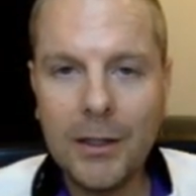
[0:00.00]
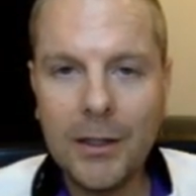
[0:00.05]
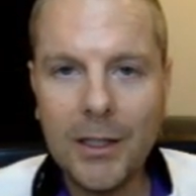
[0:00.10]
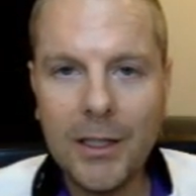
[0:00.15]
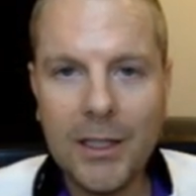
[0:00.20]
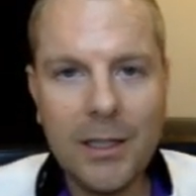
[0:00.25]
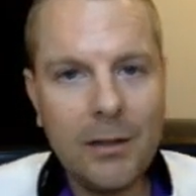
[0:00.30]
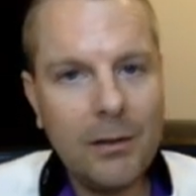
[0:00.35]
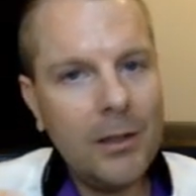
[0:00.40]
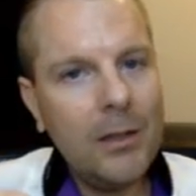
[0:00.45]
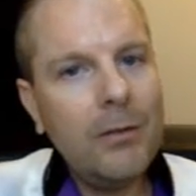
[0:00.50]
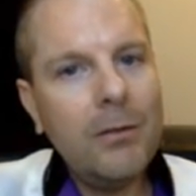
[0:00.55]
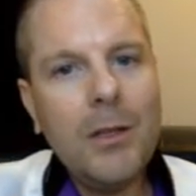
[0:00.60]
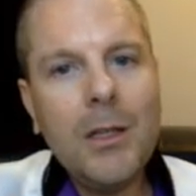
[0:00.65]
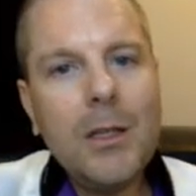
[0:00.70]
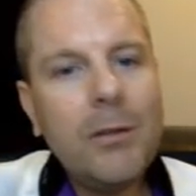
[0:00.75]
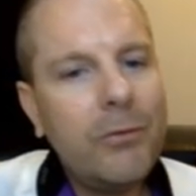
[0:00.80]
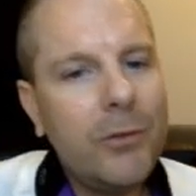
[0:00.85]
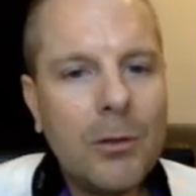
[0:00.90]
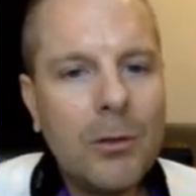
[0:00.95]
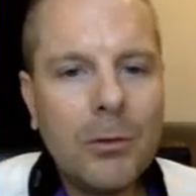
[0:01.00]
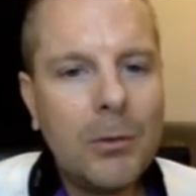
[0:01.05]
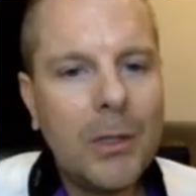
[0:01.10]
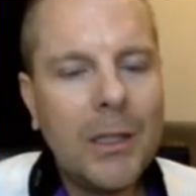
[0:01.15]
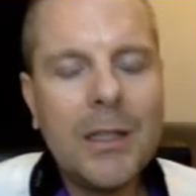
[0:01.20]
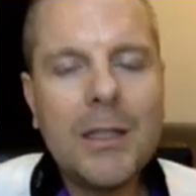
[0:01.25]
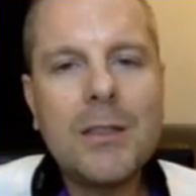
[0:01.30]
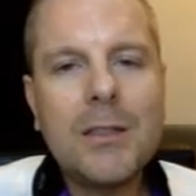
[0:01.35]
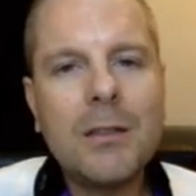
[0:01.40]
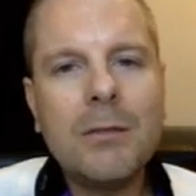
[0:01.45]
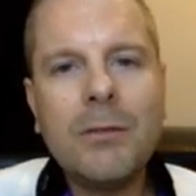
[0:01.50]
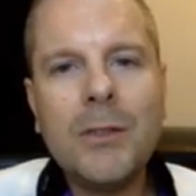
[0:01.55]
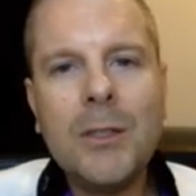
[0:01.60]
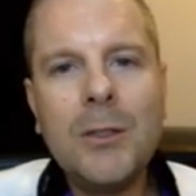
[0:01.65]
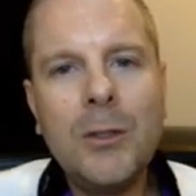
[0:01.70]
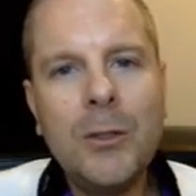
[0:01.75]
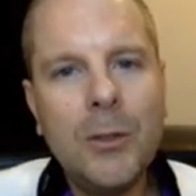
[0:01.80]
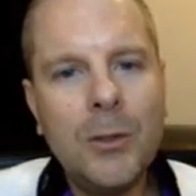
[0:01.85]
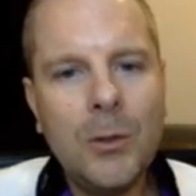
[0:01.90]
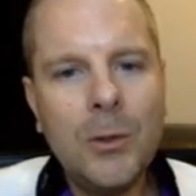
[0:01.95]
It, it, if you're relatively
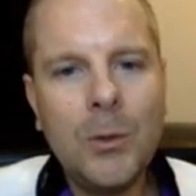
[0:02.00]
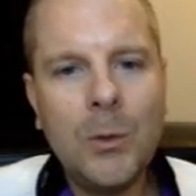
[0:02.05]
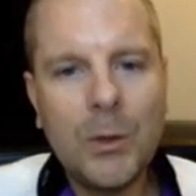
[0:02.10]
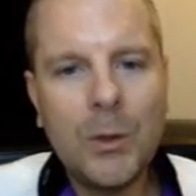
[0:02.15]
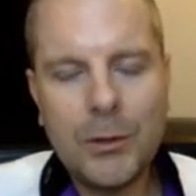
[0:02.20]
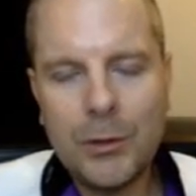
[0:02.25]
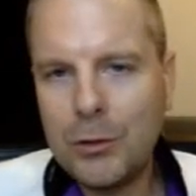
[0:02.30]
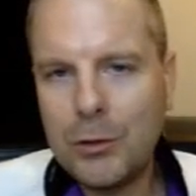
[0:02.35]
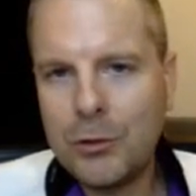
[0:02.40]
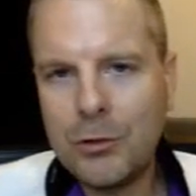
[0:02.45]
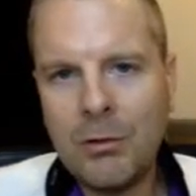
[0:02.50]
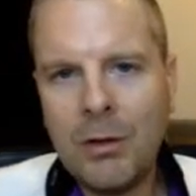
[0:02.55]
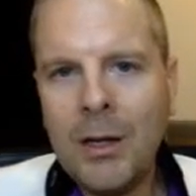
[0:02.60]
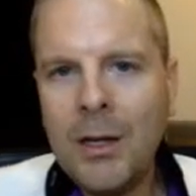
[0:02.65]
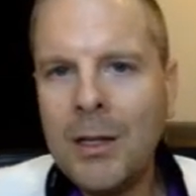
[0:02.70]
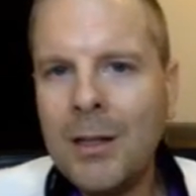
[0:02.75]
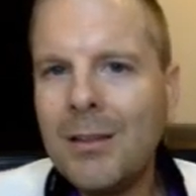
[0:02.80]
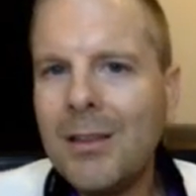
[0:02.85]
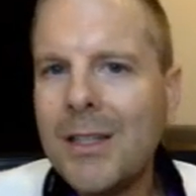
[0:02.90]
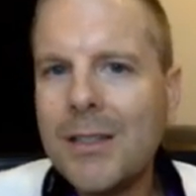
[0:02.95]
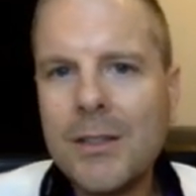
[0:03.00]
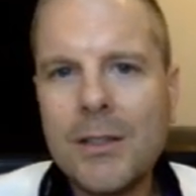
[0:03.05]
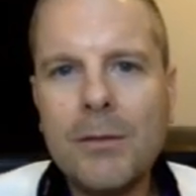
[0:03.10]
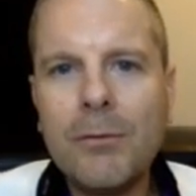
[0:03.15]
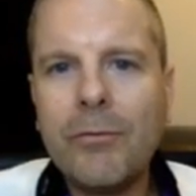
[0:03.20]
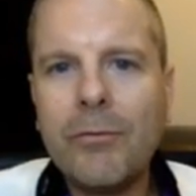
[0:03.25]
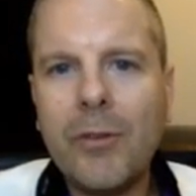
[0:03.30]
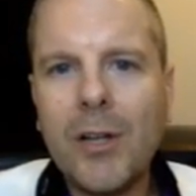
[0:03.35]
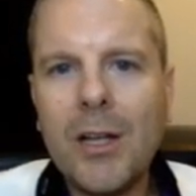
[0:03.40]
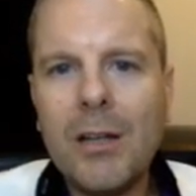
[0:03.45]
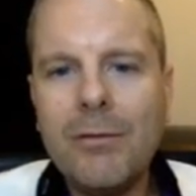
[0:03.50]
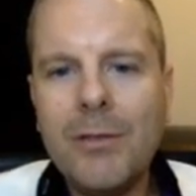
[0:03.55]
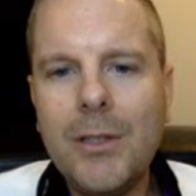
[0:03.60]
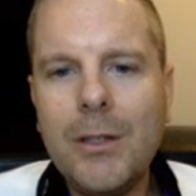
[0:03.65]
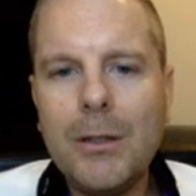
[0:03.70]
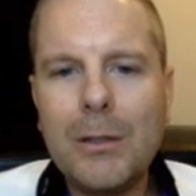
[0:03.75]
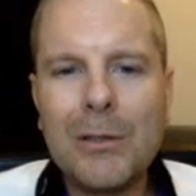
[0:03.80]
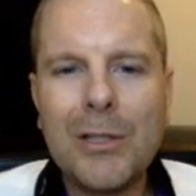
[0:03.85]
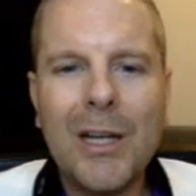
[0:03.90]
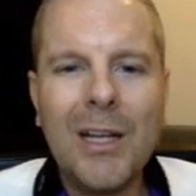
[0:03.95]
new to trading, less than five
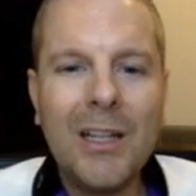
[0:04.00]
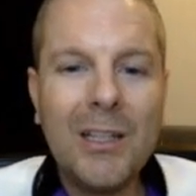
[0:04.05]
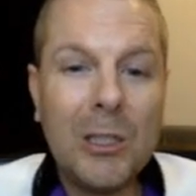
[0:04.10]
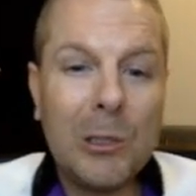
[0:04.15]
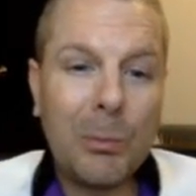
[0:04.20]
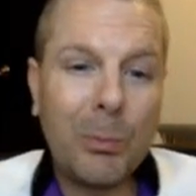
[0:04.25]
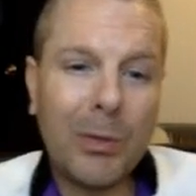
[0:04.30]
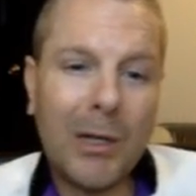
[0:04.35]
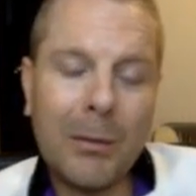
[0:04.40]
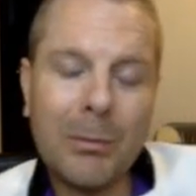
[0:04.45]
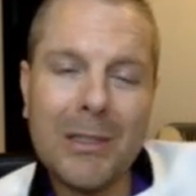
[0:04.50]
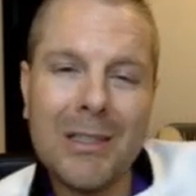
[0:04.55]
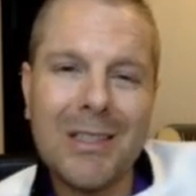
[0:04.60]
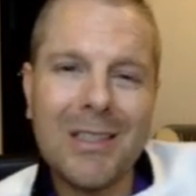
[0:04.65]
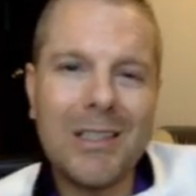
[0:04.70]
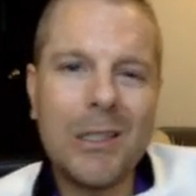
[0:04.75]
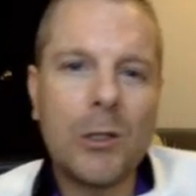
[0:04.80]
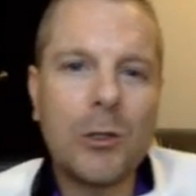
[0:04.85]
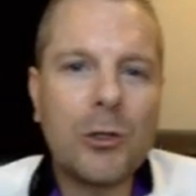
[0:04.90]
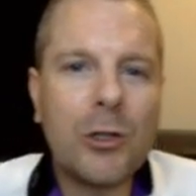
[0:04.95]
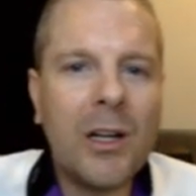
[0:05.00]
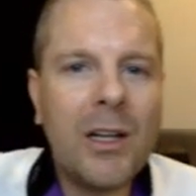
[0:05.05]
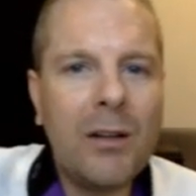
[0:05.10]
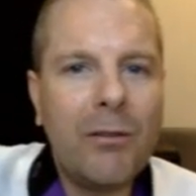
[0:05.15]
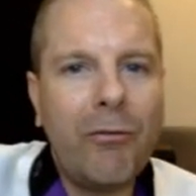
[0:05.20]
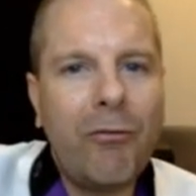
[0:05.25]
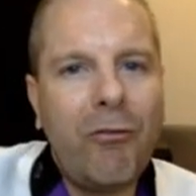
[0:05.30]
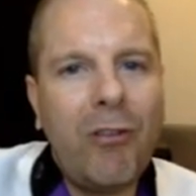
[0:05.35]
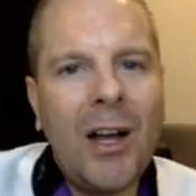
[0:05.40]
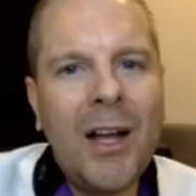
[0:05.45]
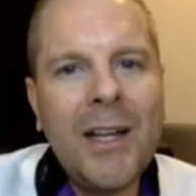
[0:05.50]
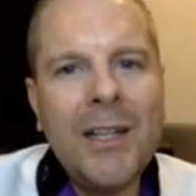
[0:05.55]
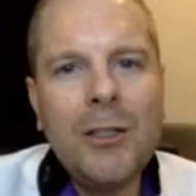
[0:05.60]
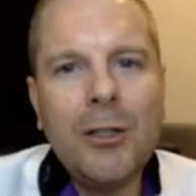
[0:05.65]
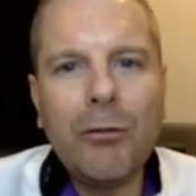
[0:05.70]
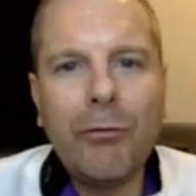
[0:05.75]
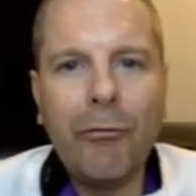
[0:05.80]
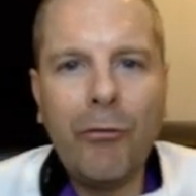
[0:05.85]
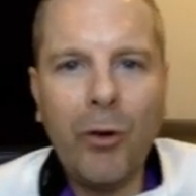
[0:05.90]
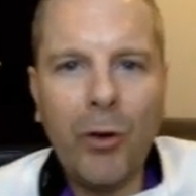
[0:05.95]
years, you're probably still trying to find
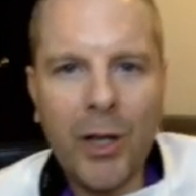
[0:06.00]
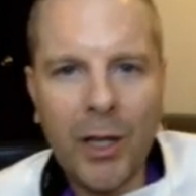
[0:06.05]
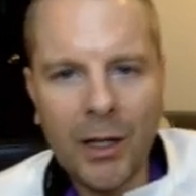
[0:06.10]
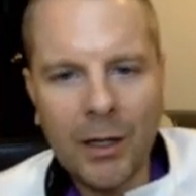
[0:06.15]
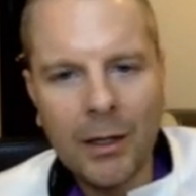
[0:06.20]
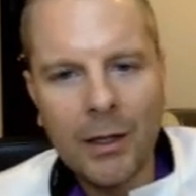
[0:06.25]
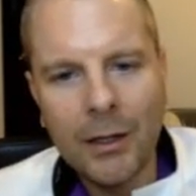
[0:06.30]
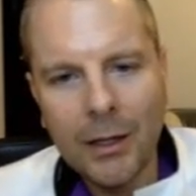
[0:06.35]
your footing.